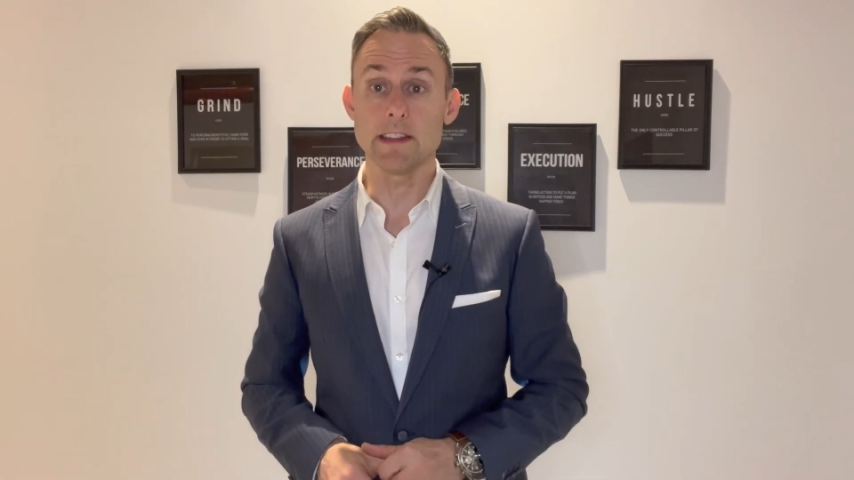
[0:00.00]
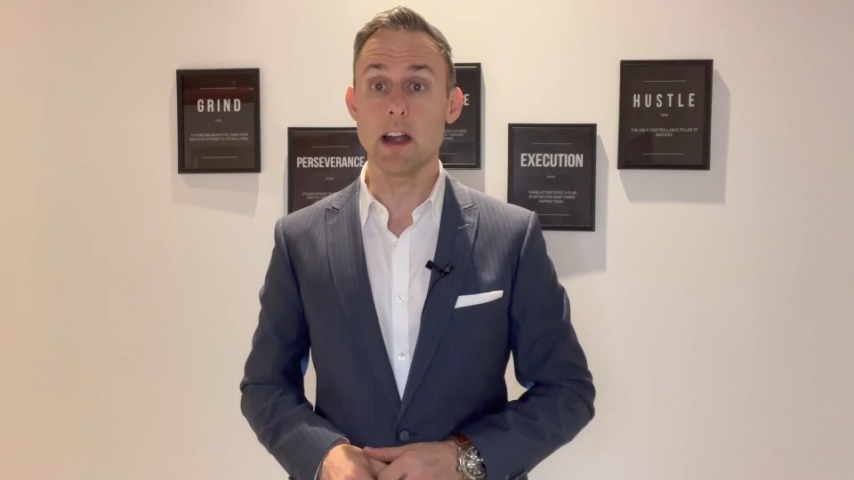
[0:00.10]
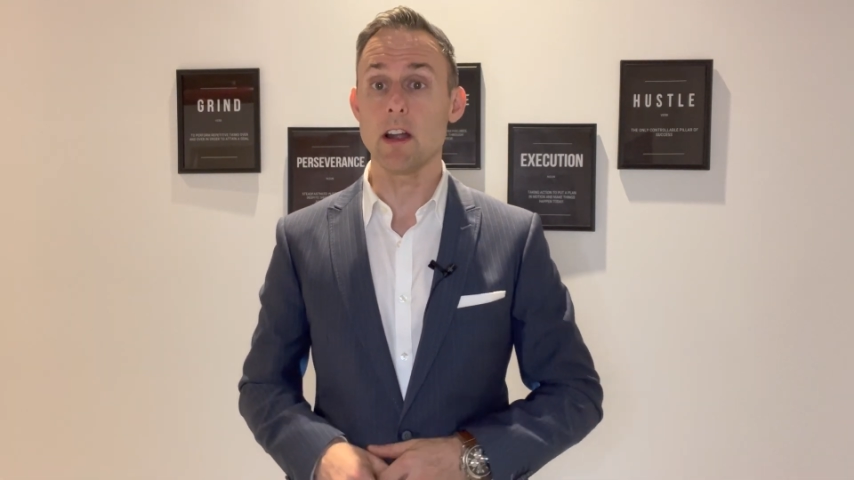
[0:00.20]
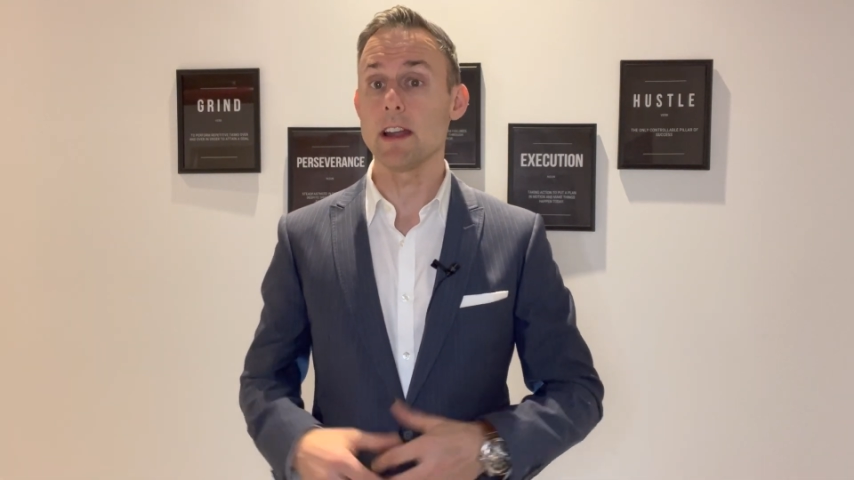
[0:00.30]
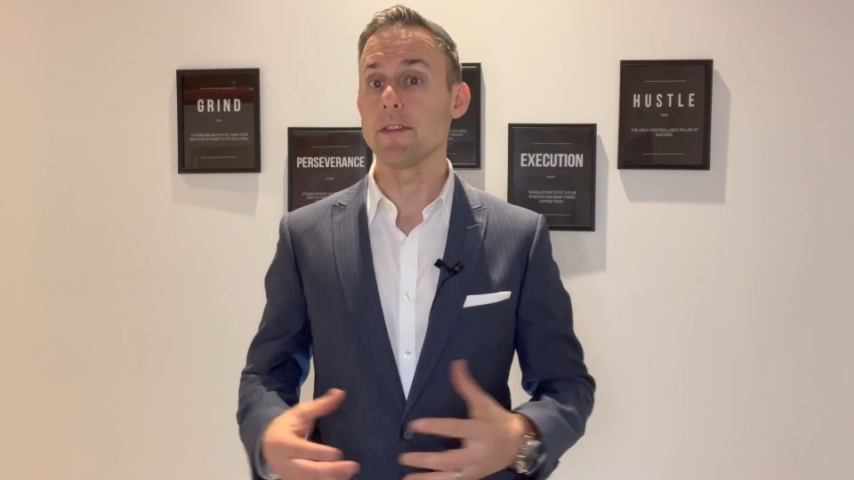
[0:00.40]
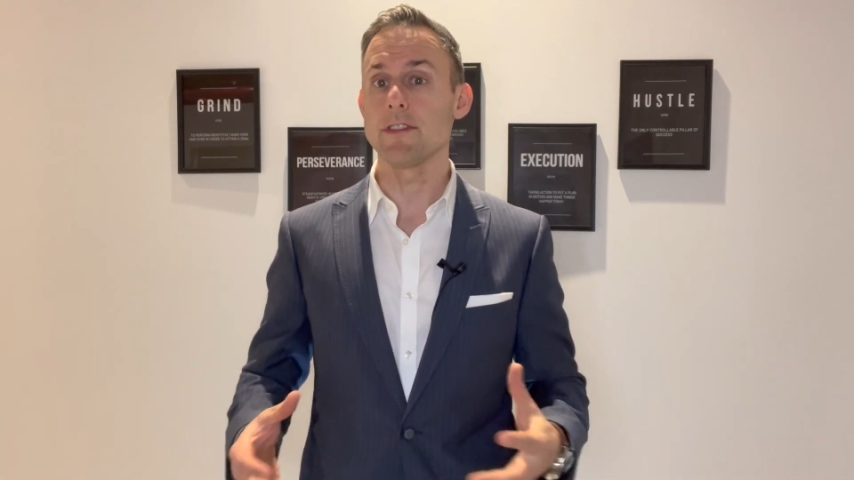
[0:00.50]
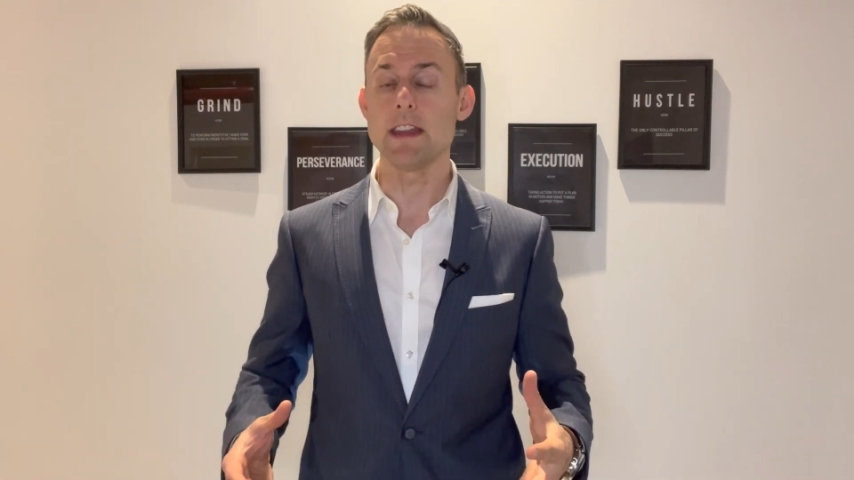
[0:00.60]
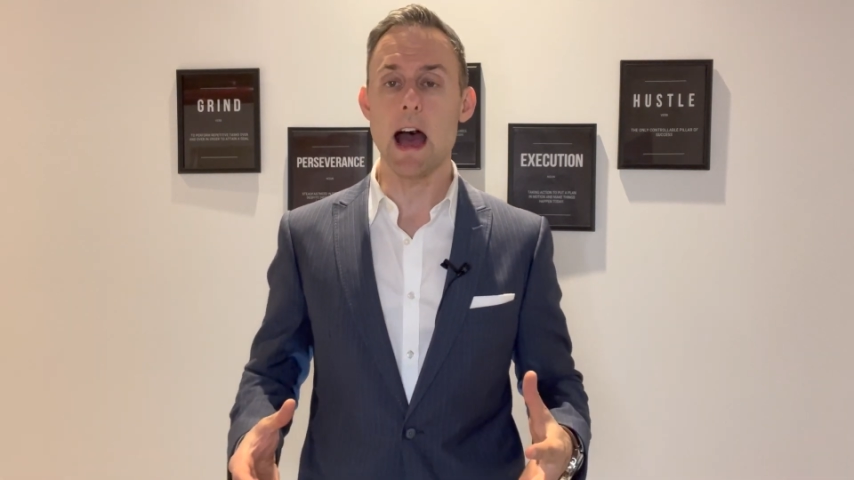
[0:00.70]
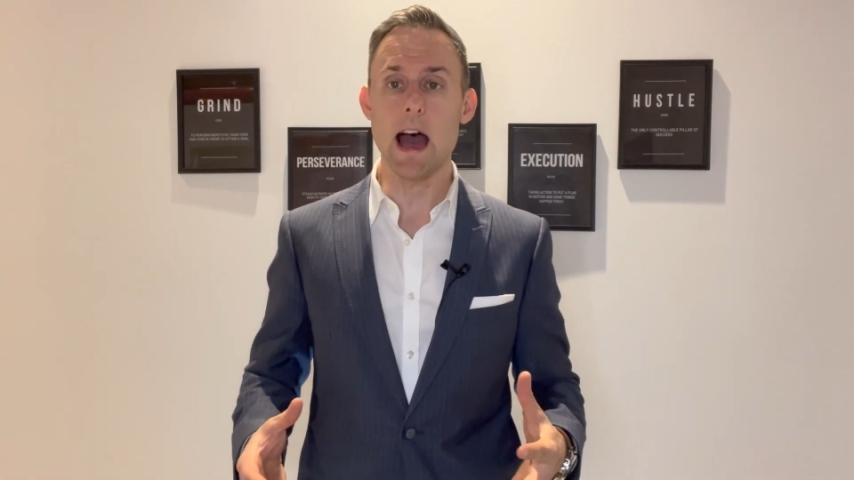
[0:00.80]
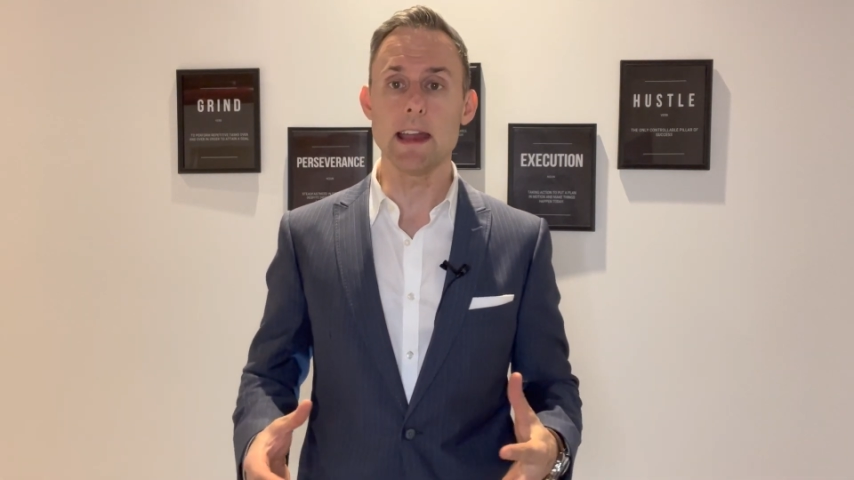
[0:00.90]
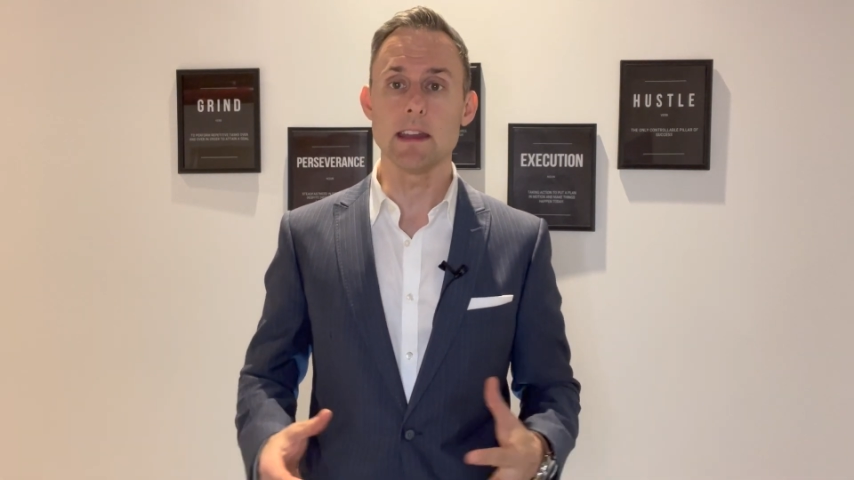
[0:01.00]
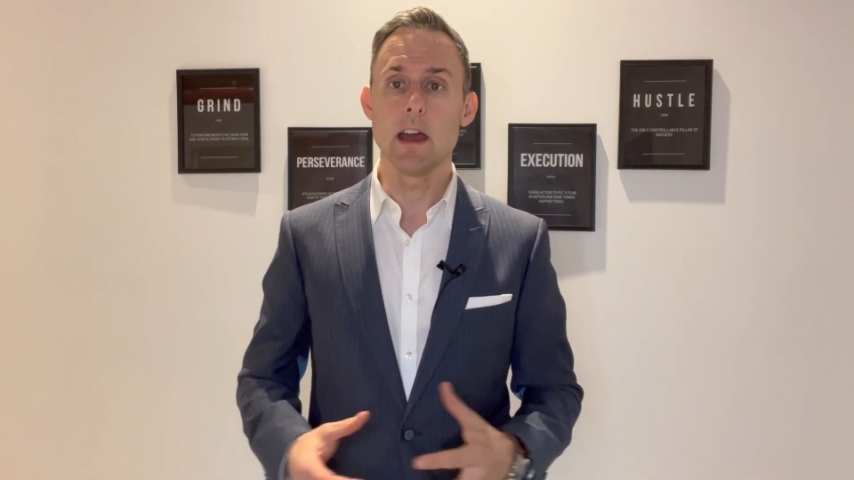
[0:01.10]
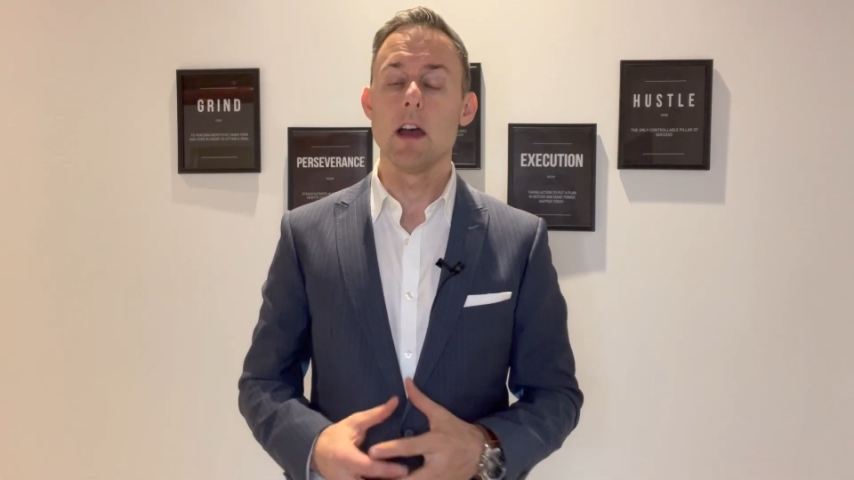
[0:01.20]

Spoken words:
there, and if not,